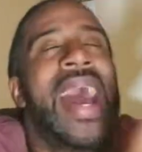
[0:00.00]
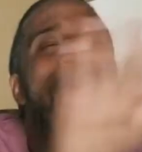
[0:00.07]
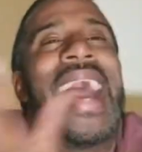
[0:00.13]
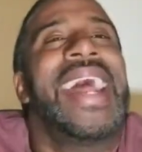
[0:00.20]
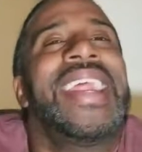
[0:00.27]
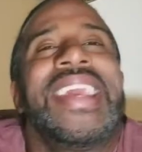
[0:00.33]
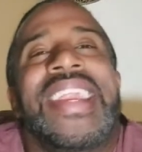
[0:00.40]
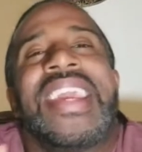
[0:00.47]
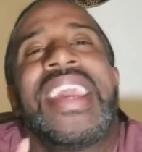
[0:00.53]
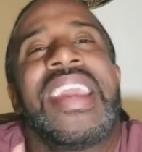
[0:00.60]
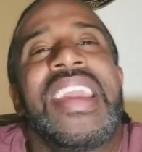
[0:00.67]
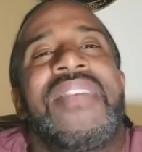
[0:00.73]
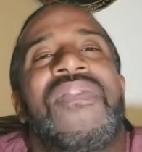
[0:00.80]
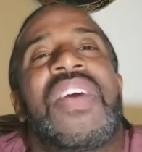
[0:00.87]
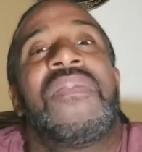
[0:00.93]
I didn't
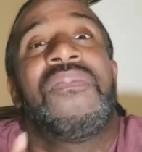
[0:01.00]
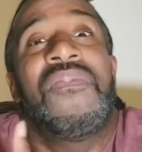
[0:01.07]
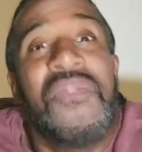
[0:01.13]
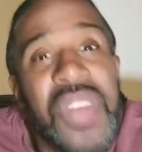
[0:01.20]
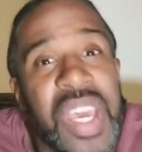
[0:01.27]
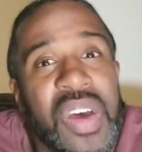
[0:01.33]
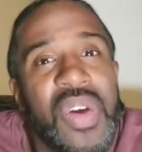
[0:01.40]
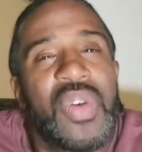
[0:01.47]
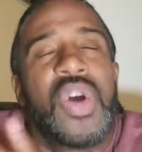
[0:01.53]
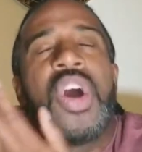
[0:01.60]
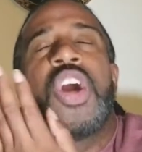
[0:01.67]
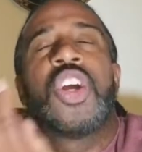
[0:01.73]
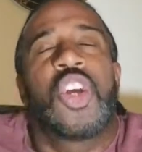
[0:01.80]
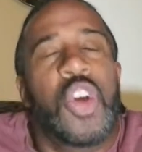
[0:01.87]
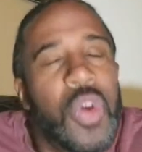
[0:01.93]
even feel
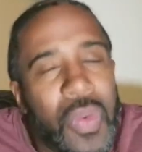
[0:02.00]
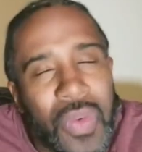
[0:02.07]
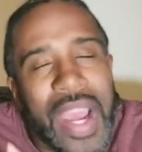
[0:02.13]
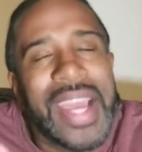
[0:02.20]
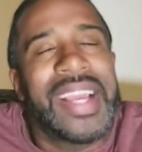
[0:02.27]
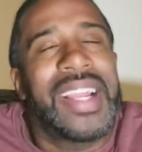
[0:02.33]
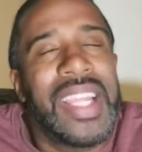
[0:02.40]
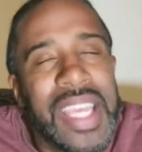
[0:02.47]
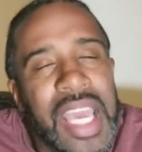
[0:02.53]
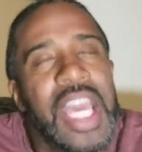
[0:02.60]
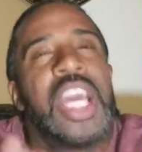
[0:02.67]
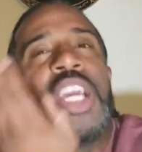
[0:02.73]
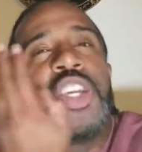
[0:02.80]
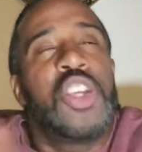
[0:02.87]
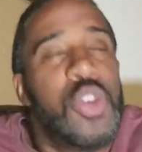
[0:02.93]
correctly
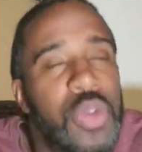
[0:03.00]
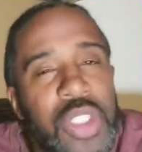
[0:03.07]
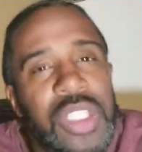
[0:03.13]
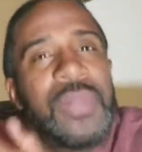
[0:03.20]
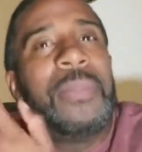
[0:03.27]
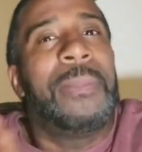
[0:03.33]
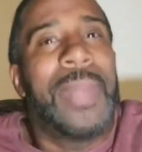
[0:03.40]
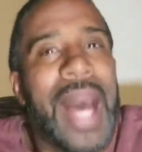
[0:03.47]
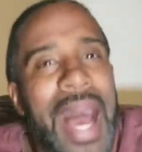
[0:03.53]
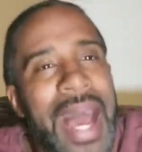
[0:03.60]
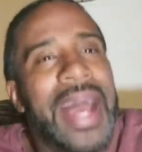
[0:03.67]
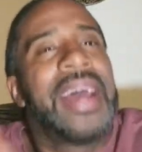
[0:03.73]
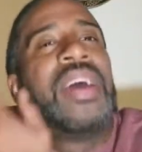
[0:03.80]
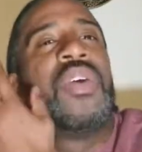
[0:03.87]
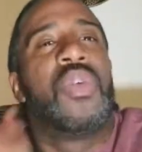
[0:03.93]
using
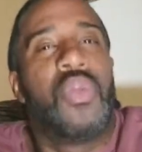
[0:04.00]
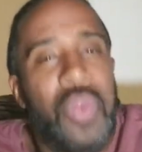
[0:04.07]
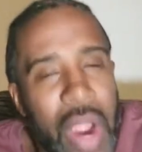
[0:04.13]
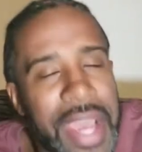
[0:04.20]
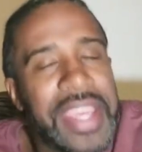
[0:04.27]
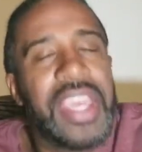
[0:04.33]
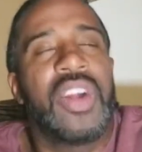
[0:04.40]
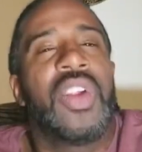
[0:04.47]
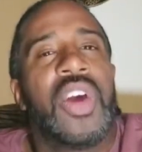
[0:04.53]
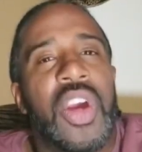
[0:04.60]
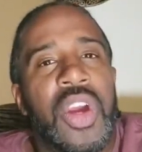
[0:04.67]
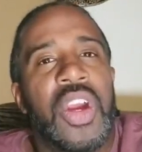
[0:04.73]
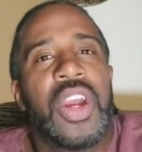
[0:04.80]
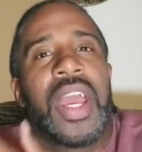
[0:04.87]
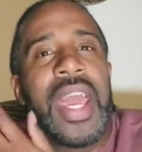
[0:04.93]
my
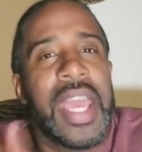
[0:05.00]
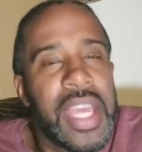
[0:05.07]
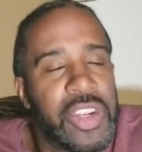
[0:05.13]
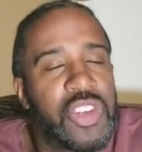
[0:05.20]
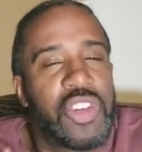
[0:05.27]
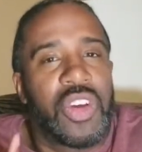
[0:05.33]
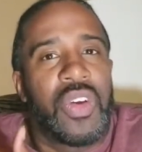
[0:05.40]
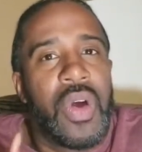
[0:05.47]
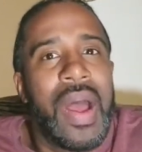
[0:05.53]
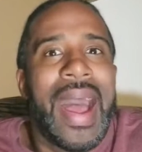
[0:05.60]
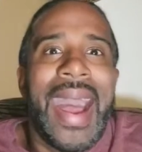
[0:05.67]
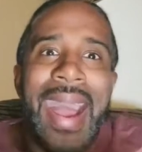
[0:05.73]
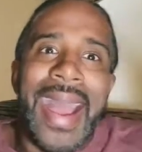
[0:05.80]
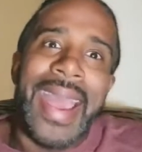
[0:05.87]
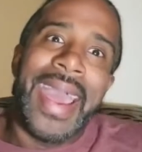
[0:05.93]
regular intro.
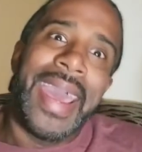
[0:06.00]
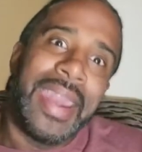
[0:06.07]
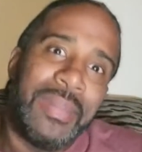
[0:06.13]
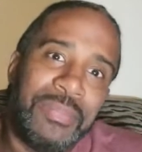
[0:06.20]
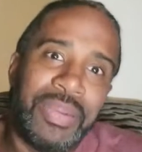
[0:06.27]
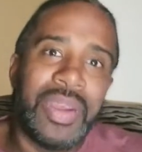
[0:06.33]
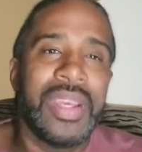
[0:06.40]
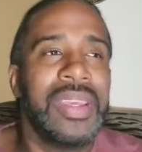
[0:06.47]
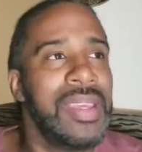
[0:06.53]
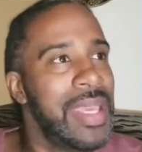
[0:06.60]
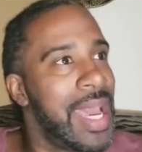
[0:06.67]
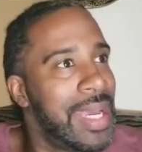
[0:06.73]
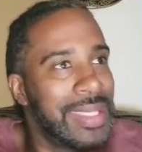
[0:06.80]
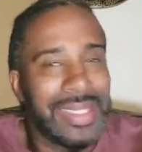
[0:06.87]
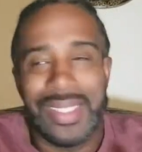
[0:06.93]
I had to put
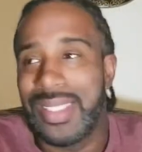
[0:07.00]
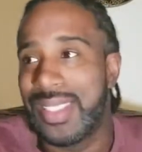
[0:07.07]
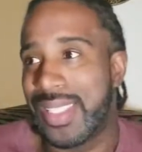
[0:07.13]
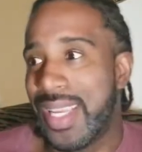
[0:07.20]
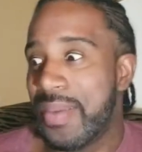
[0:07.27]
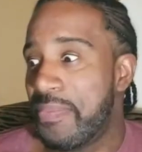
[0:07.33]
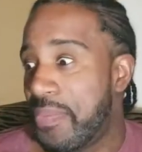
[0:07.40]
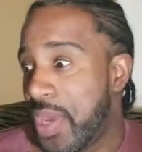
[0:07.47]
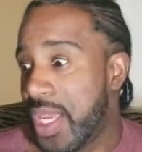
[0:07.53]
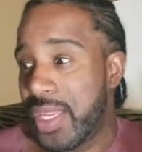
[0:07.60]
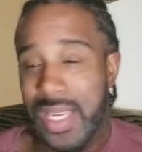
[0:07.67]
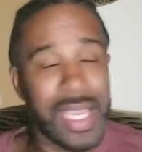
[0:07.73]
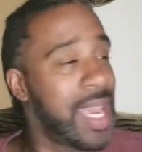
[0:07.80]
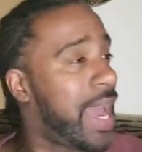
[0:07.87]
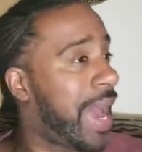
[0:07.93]
Youngsta
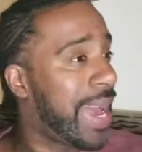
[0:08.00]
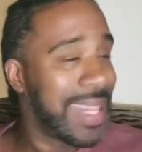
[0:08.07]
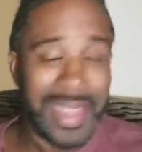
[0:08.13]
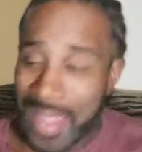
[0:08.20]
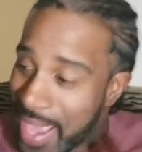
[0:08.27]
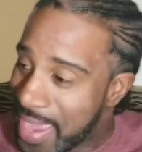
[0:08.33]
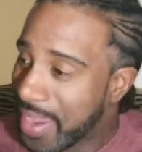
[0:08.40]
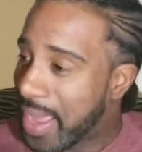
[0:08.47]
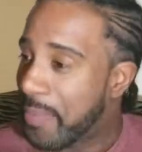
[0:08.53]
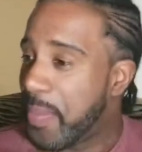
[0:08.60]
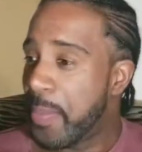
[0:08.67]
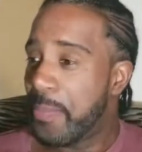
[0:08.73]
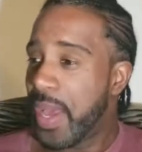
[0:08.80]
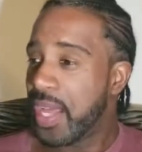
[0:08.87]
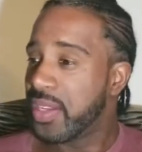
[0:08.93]
CPT. I think I'm
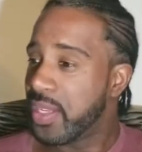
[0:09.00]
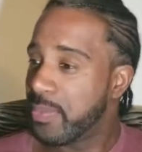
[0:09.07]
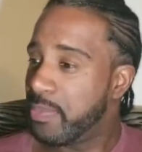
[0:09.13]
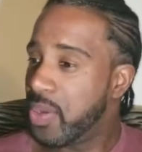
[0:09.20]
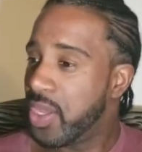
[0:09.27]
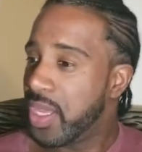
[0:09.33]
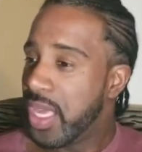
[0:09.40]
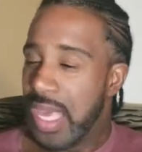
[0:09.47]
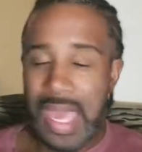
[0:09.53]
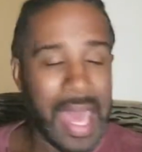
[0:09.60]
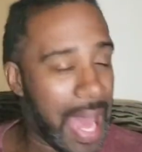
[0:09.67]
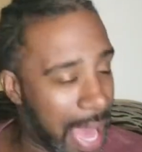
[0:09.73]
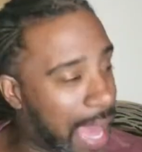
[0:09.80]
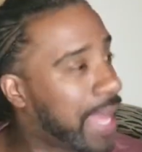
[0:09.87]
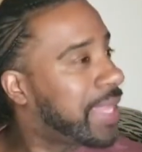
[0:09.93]
about to put,
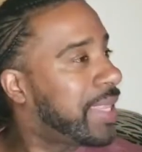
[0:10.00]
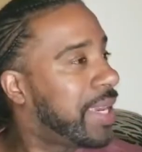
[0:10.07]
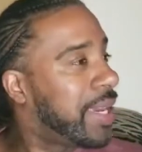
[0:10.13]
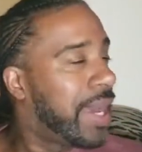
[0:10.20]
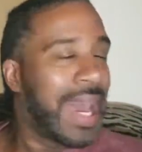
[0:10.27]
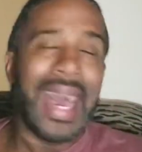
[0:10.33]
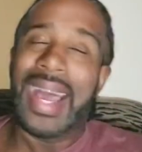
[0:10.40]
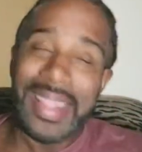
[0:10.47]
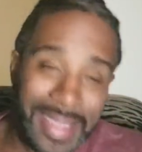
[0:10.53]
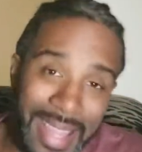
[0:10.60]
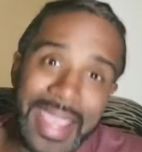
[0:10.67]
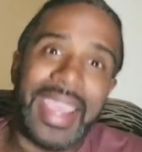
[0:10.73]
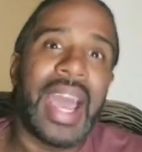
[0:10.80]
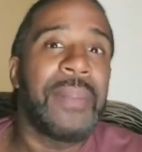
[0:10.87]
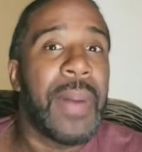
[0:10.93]
I, I
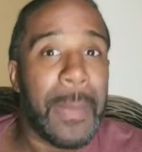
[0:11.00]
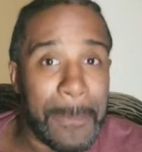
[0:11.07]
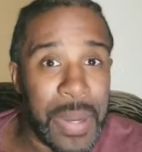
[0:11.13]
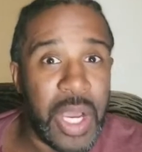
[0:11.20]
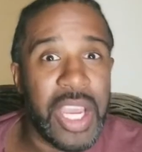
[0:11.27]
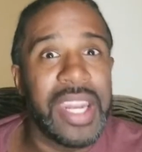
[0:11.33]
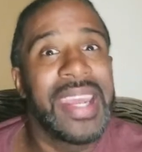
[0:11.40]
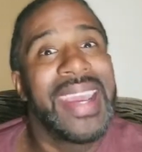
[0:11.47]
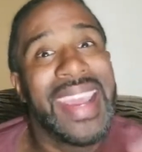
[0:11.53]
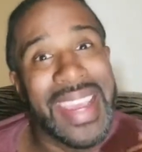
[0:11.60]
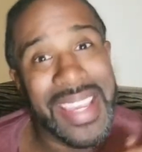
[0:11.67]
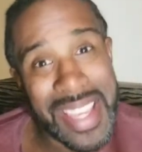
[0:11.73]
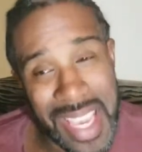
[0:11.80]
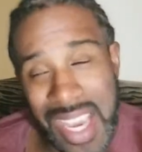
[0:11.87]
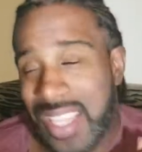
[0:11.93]
think I'm gonna put
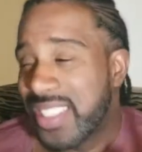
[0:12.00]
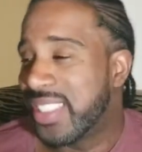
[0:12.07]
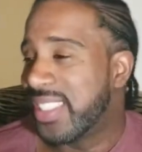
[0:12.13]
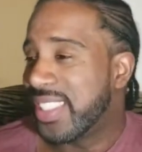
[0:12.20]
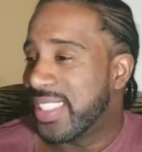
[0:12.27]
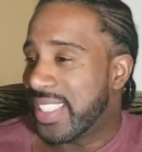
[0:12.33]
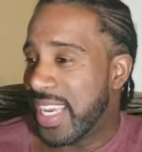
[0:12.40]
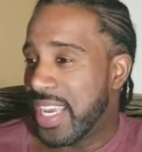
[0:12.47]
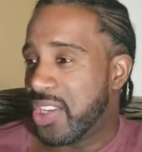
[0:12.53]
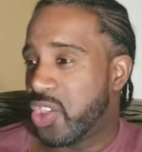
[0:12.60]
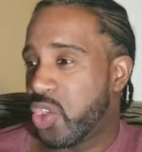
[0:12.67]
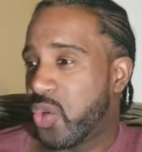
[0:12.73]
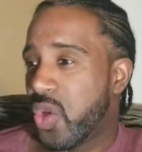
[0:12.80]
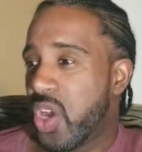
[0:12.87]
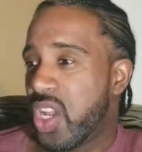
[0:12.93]
Youngsta's
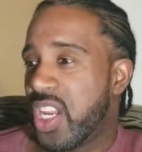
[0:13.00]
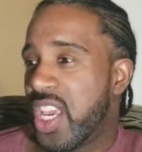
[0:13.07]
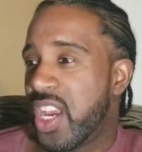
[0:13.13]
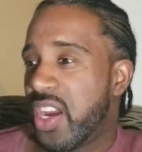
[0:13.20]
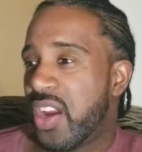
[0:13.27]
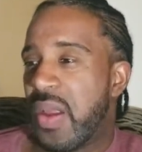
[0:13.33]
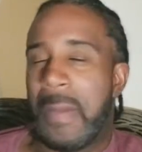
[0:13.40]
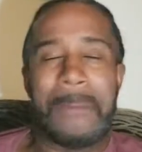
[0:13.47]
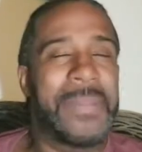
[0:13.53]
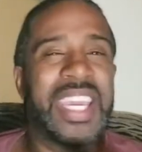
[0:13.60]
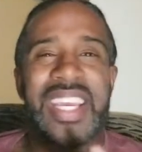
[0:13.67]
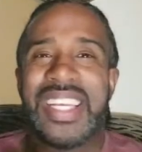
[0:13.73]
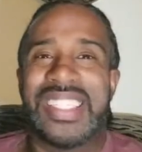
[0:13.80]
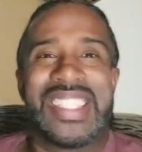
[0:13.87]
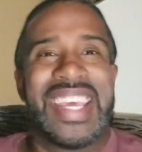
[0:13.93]
intro on here
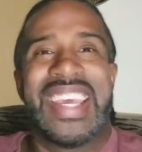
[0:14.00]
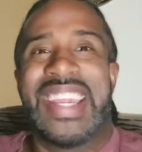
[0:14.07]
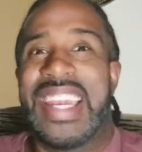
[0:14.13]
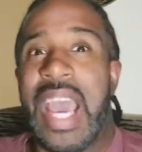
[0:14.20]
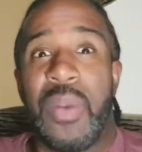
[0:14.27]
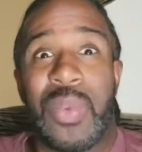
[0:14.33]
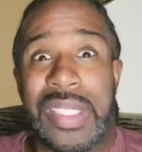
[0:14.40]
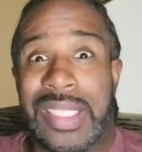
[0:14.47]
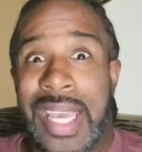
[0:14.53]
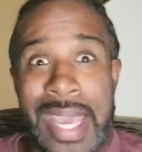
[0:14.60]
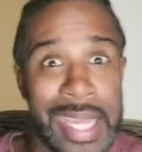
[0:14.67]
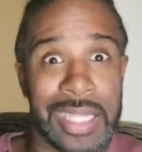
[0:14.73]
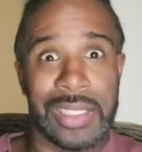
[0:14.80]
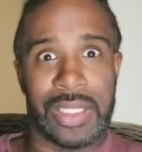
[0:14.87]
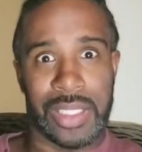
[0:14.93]
because that was
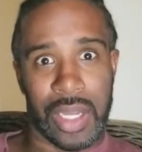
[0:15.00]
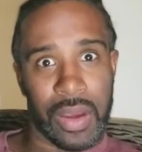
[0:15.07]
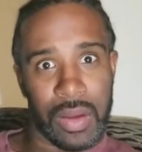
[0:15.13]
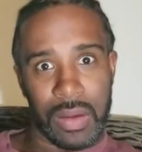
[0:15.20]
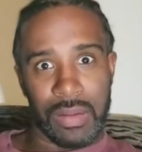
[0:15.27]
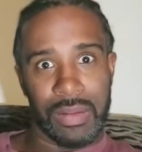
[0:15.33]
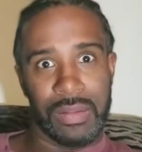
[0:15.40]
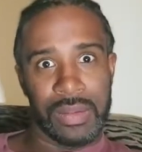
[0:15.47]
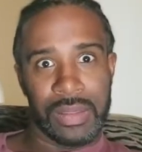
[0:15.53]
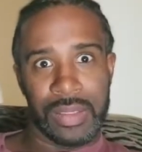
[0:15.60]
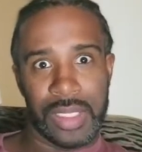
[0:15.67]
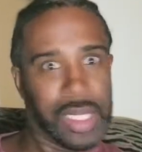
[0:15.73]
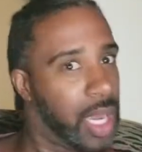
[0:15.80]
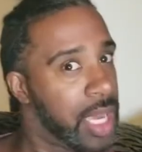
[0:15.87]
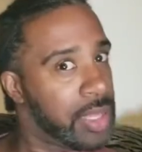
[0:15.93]
his song.
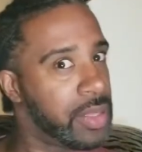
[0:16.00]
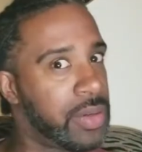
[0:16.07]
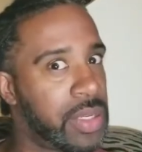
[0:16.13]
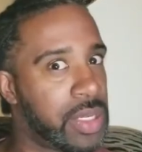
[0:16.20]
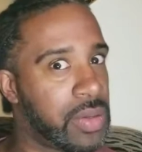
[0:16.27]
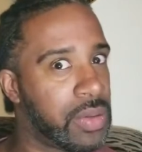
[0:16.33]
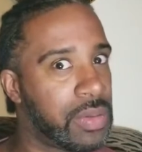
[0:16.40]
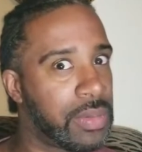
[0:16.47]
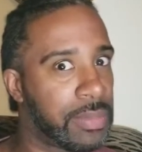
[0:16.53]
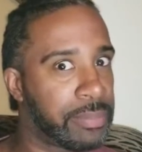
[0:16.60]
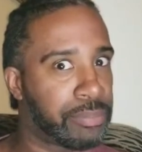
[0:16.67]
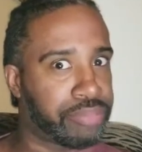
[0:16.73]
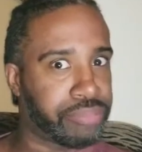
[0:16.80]
Cause the other dude,